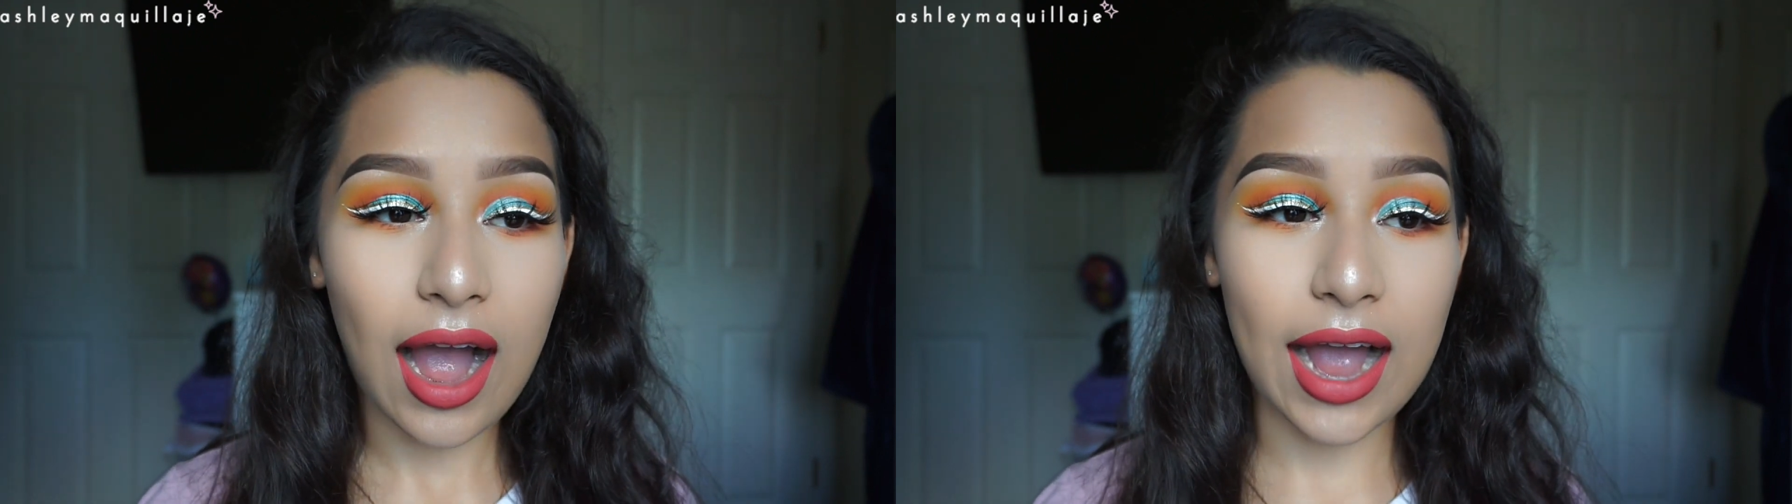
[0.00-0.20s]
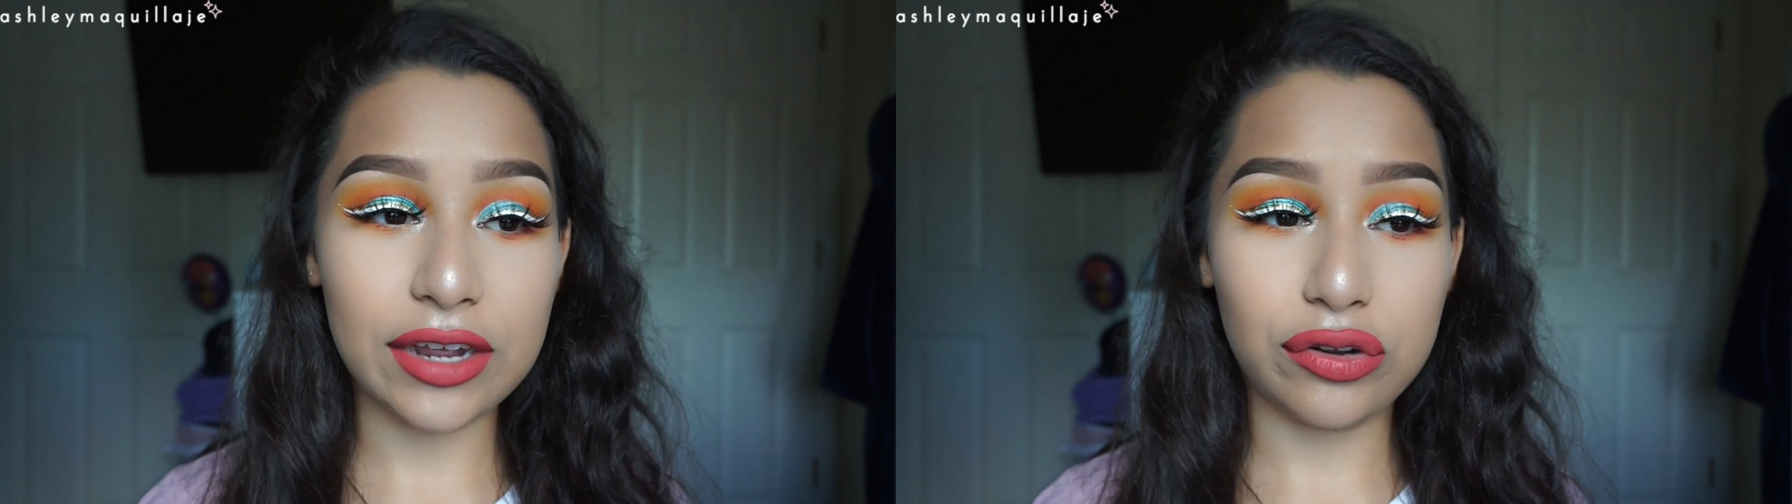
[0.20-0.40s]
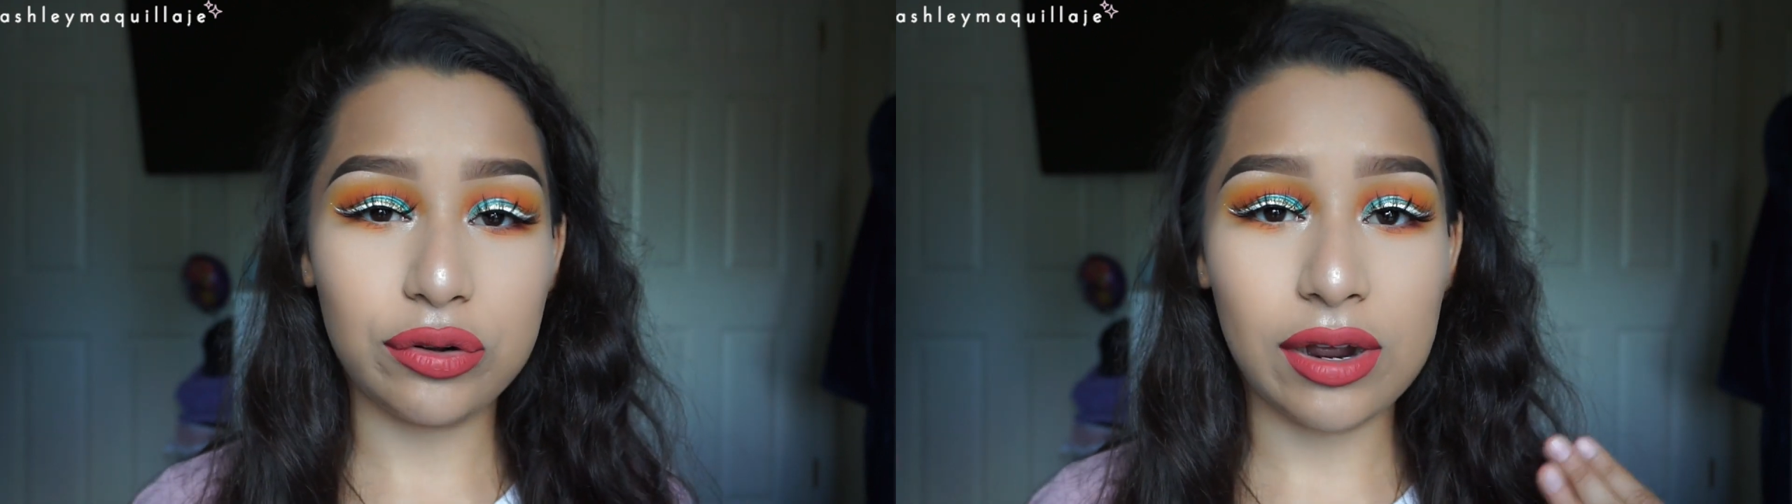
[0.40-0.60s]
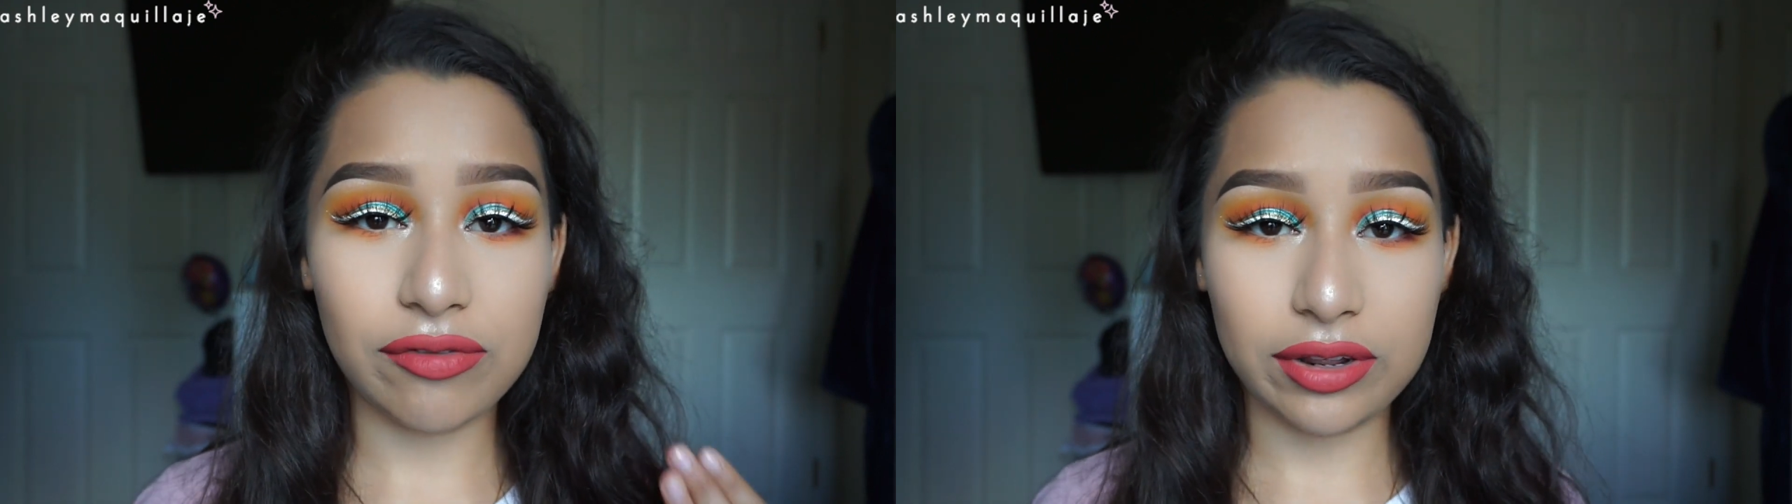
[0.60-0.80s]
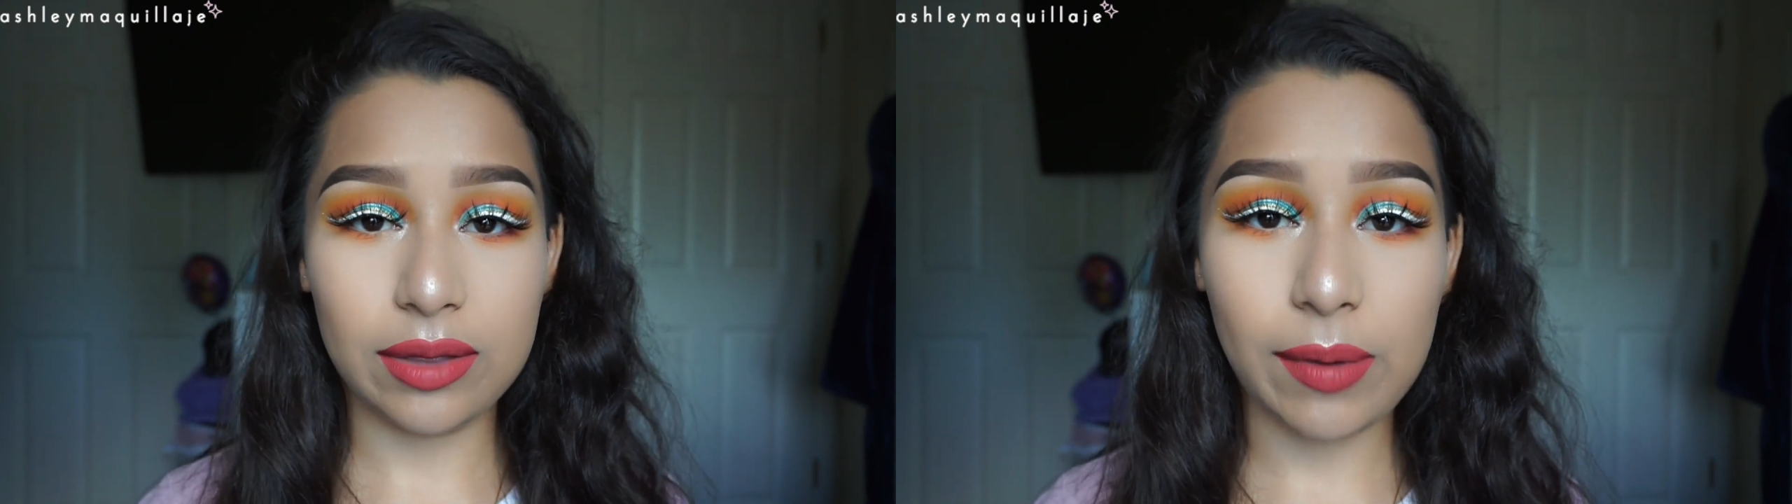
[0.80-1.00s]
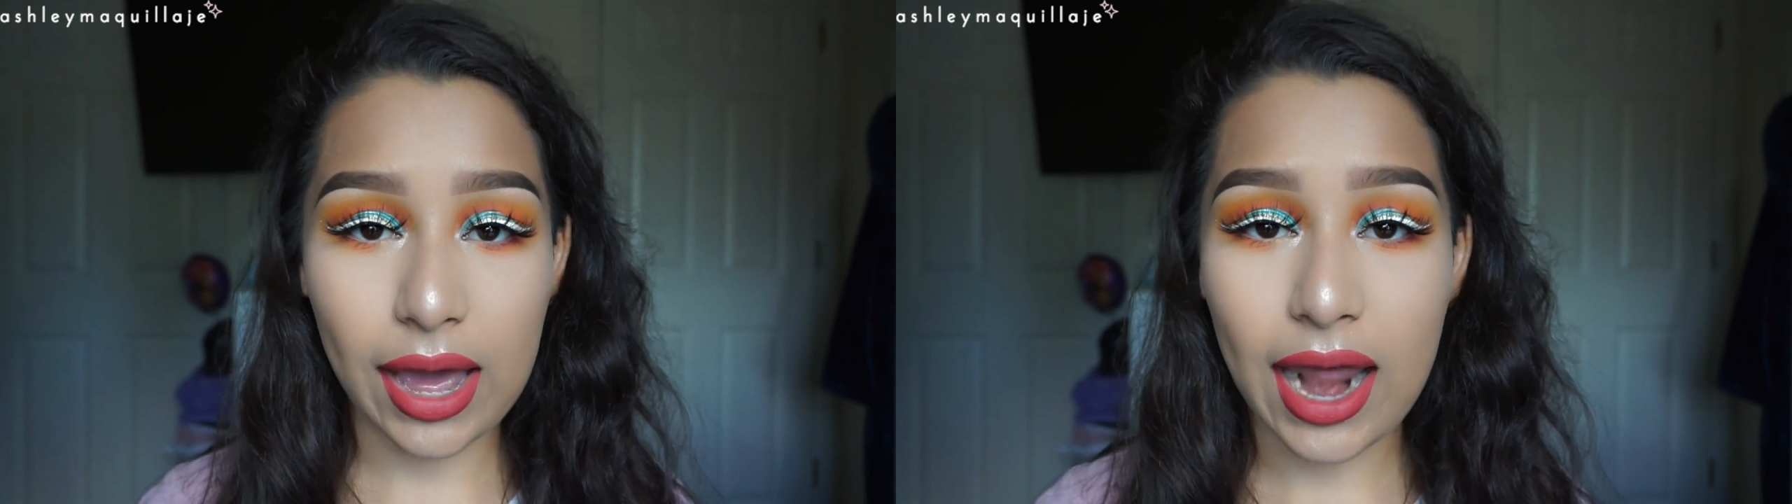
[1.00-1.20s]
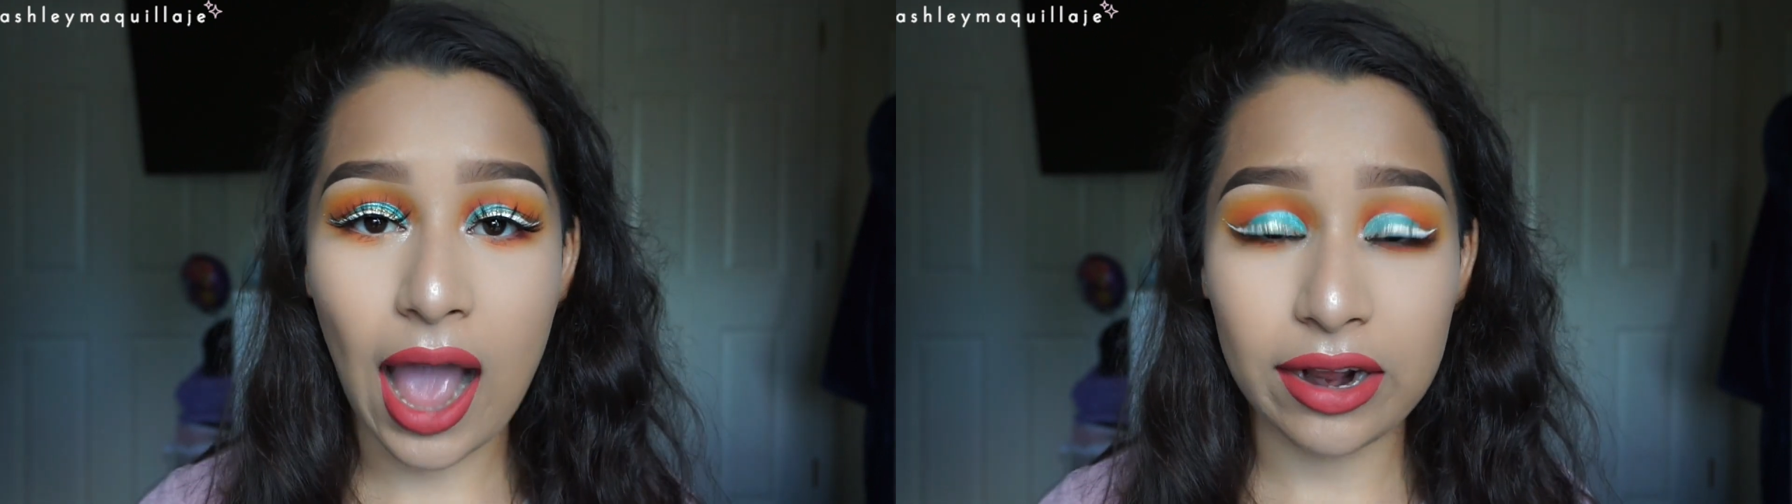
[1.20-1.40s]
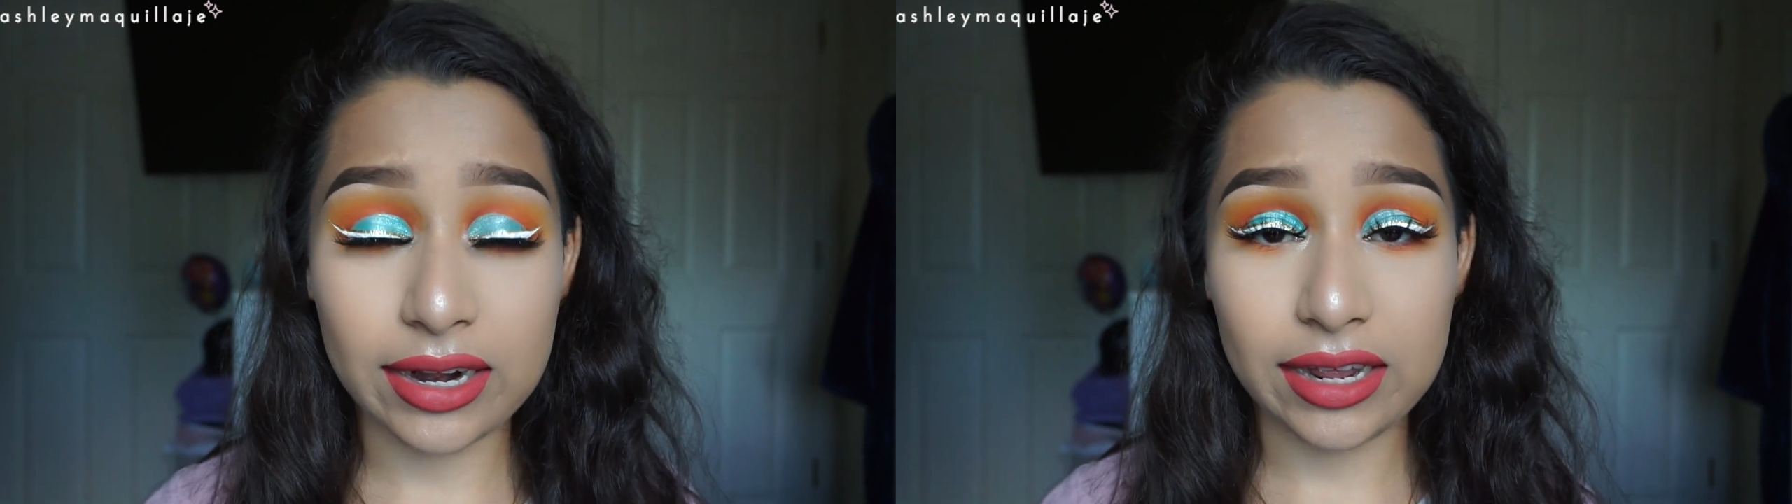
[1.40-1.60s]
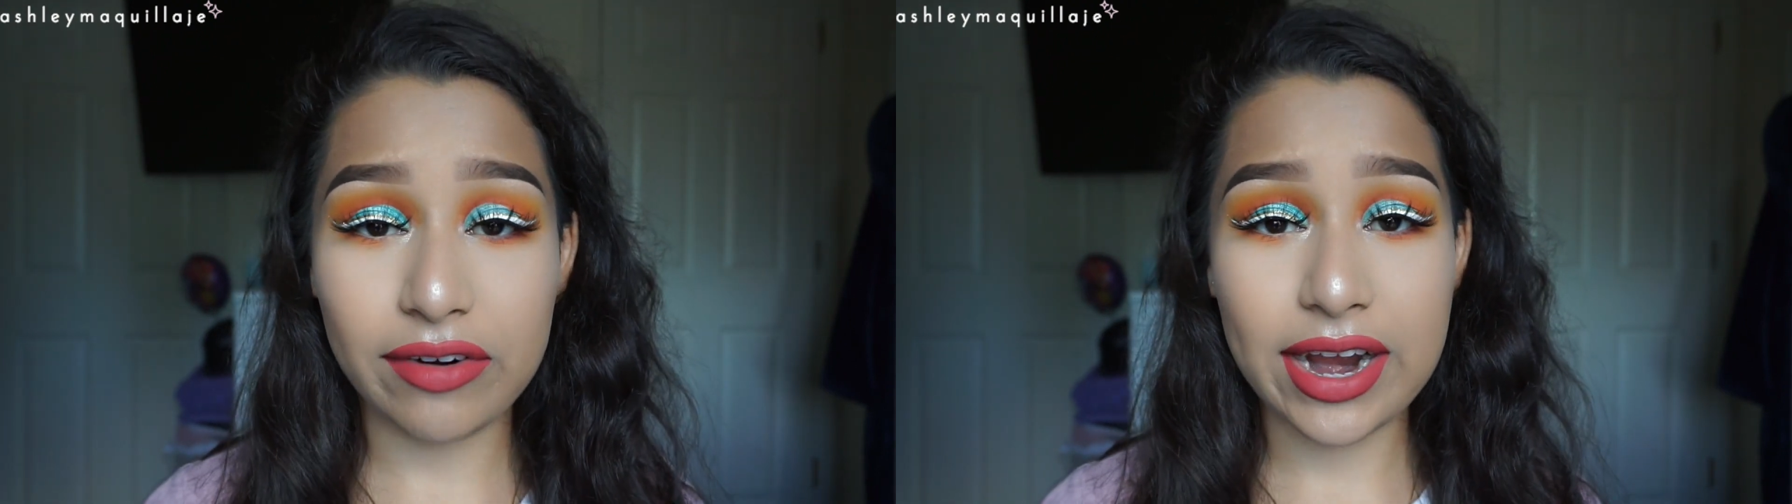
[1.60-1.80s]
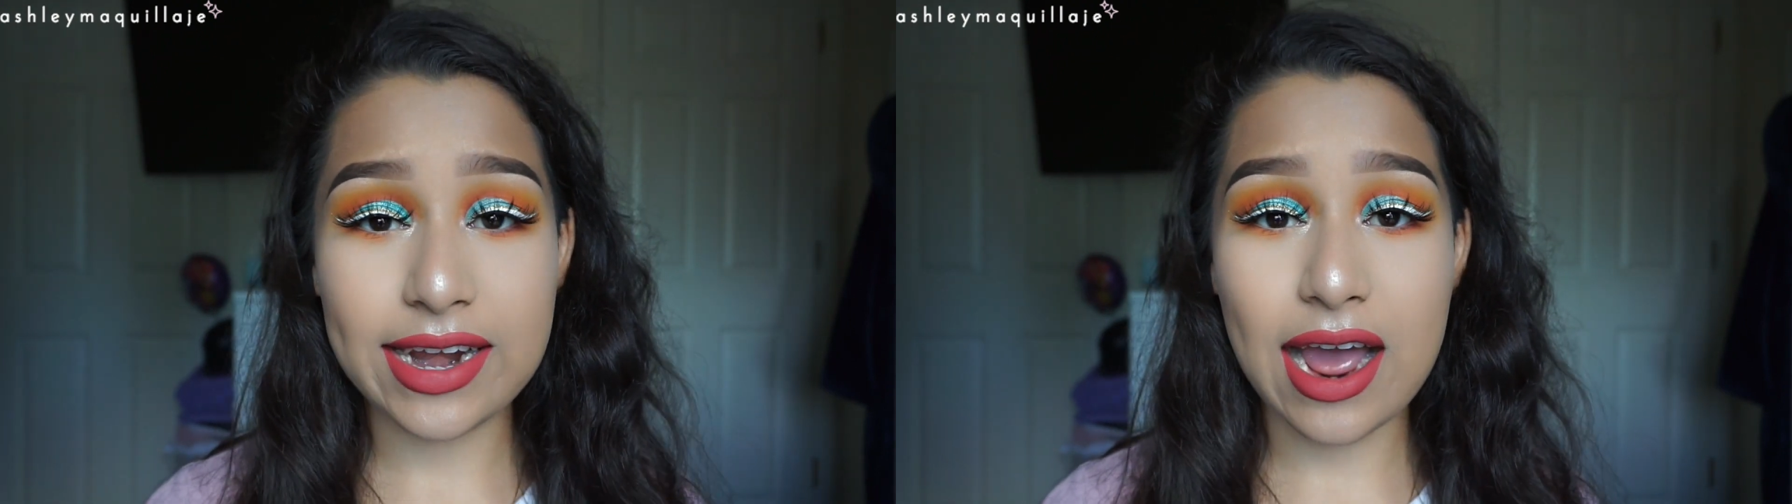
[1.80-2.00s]
I do have really bad acne
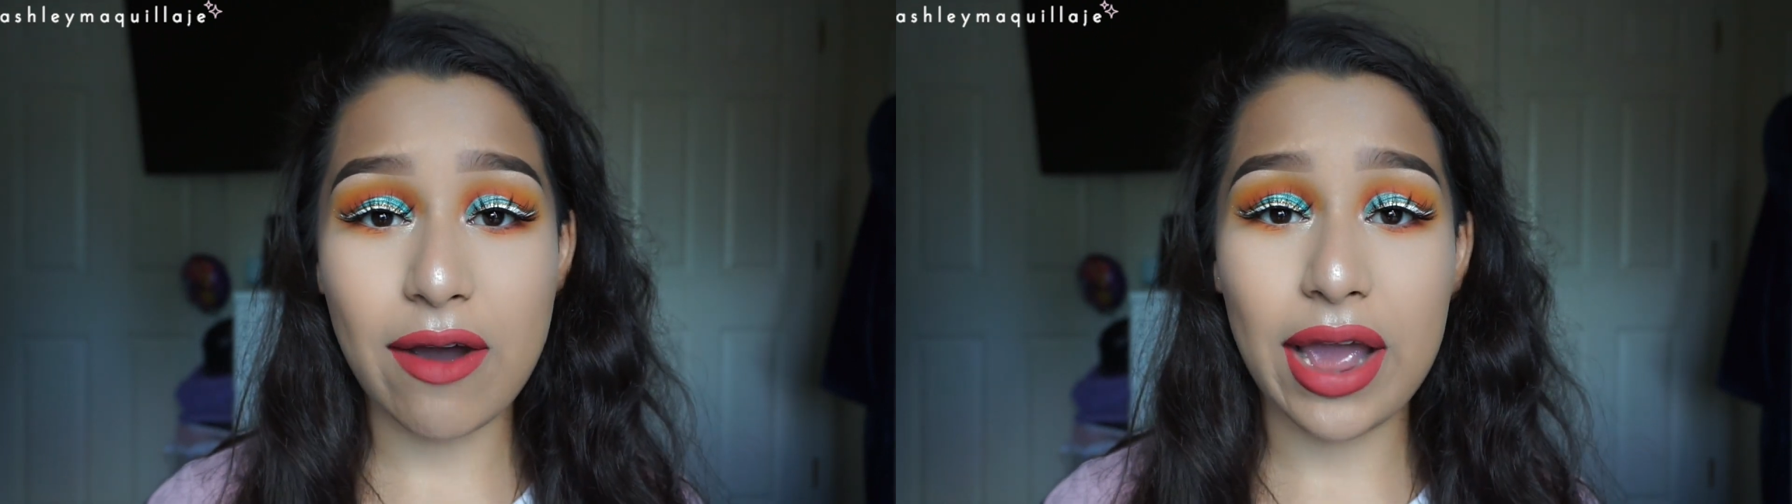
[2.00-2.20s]
right now.